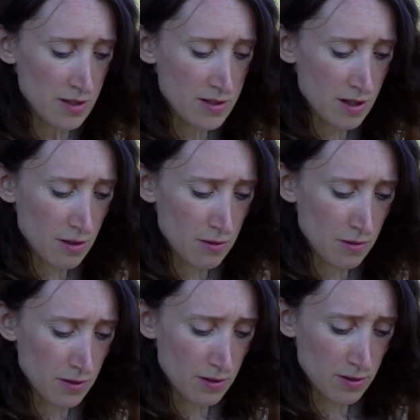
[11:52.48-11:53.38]

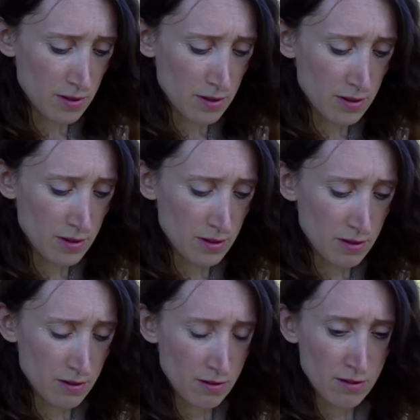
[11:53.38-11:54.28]
So
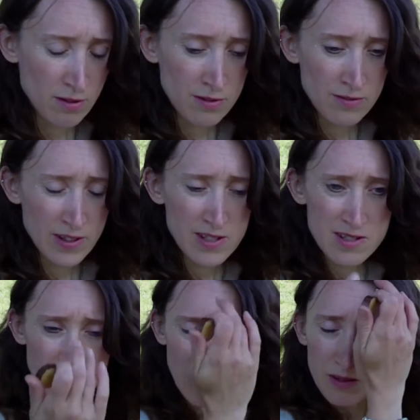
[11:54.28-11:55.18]
on the
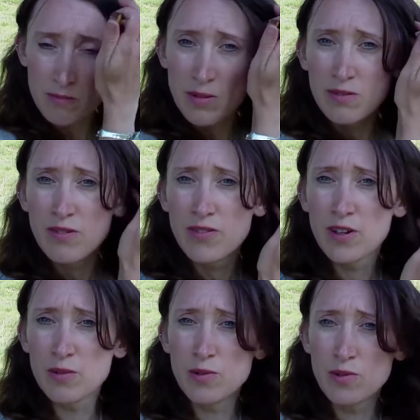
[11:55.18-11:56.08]
face of it, both of
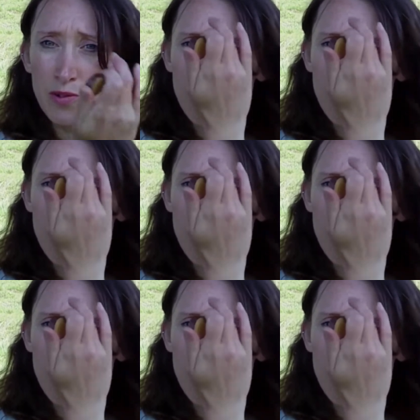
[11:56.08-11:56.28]
those